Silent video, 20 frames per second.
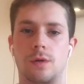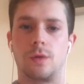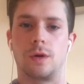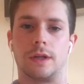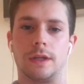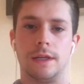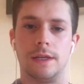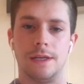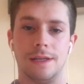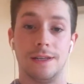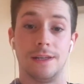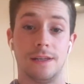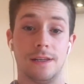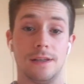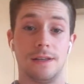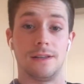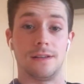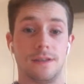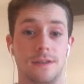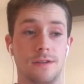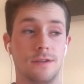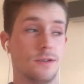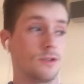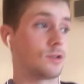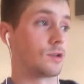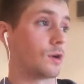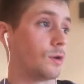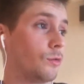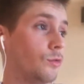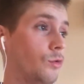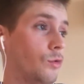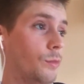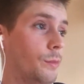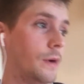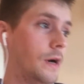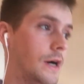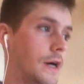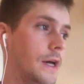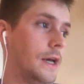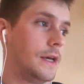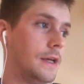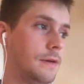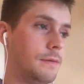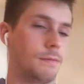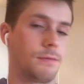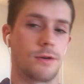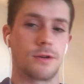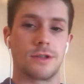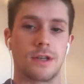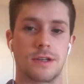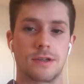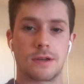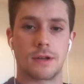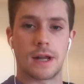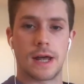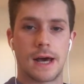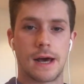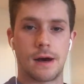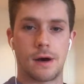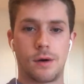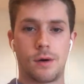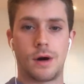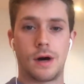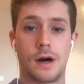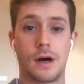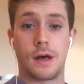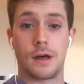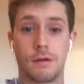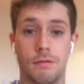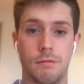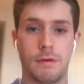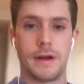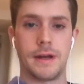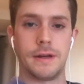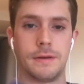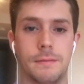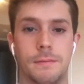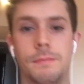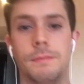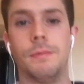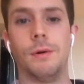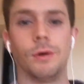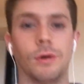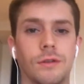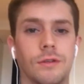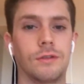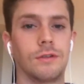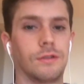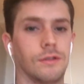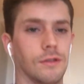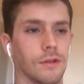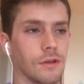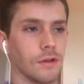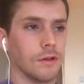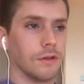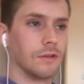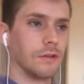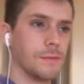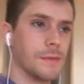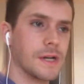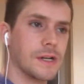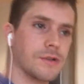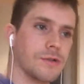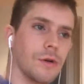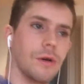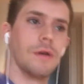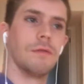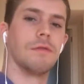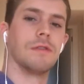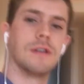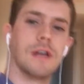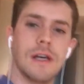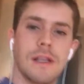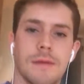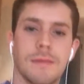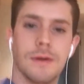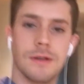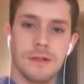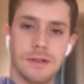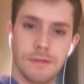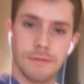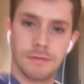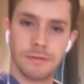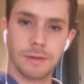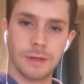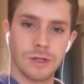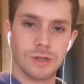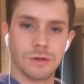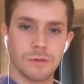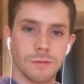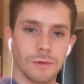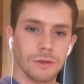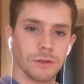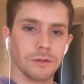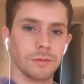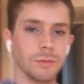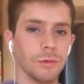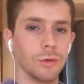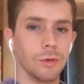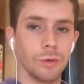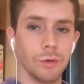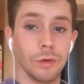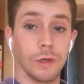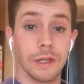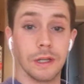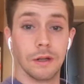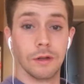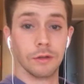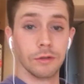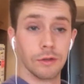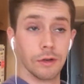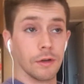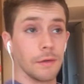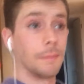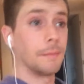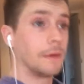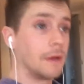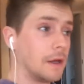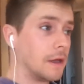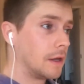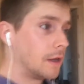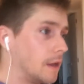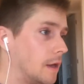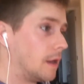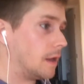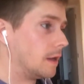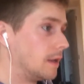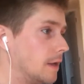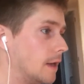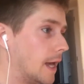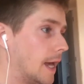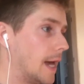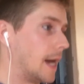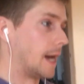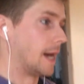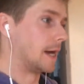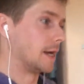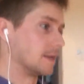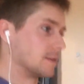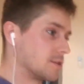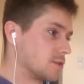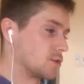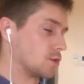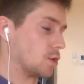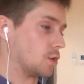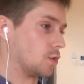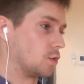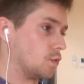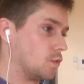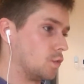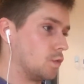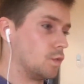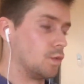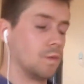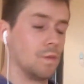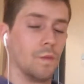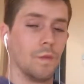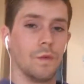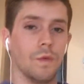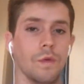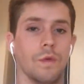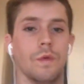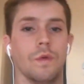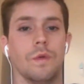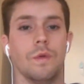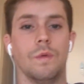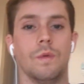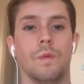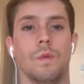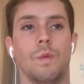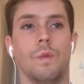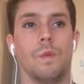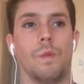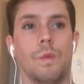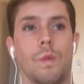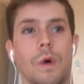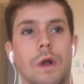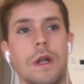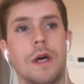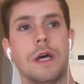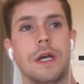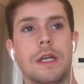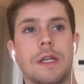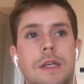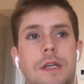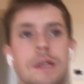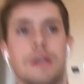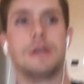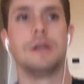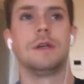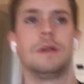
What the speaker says: to quickly just go through my process on how I read books to make sure I retain the most information possible in the long term. So what I